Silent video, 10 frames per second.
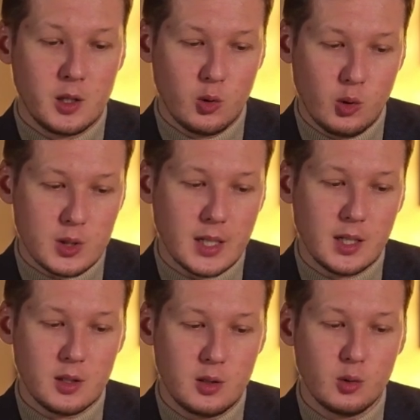You also
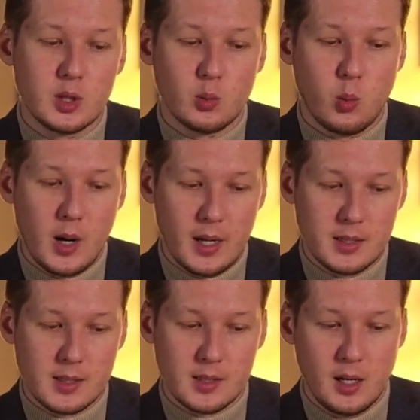can do it
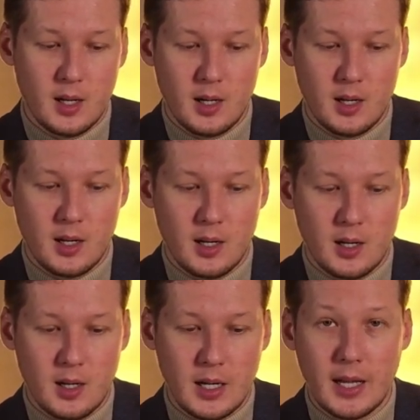once,
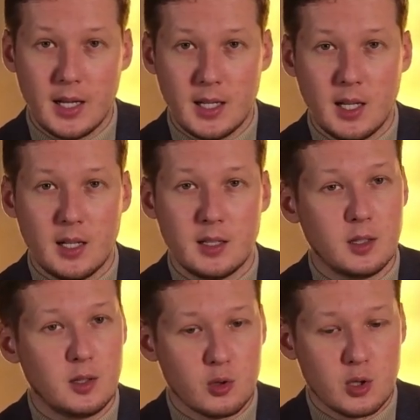
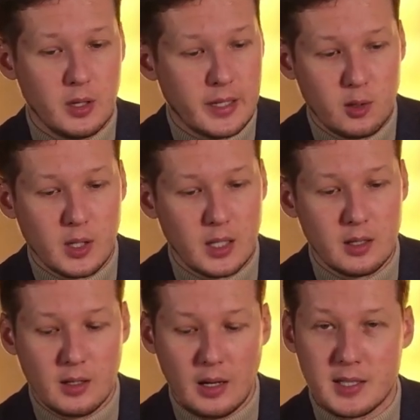and usually, like, you
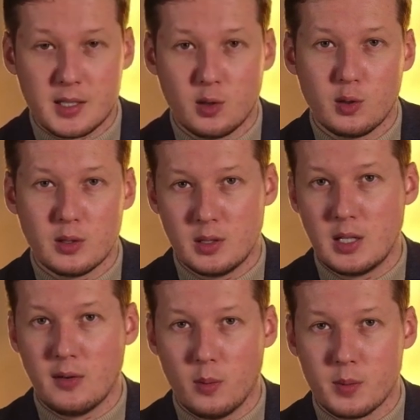can ask your
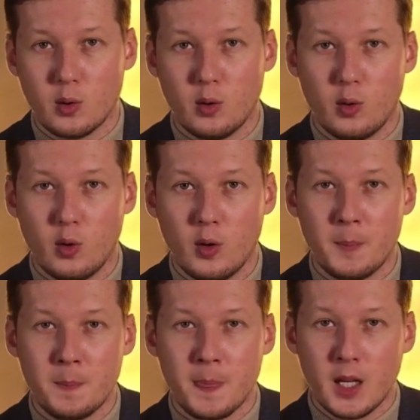DevOps
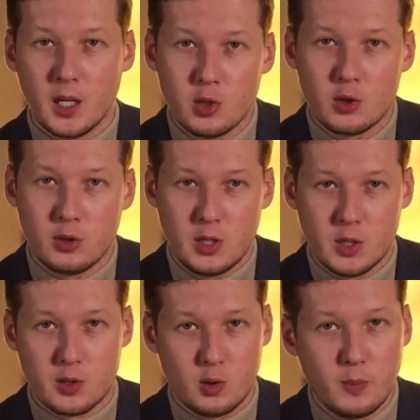or
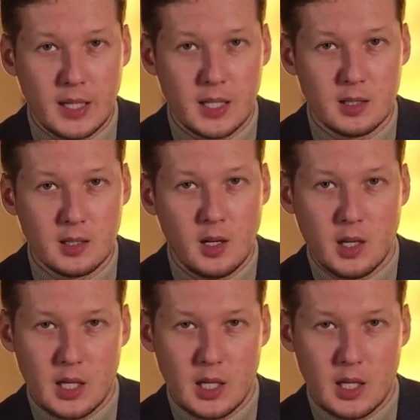engineers to make it,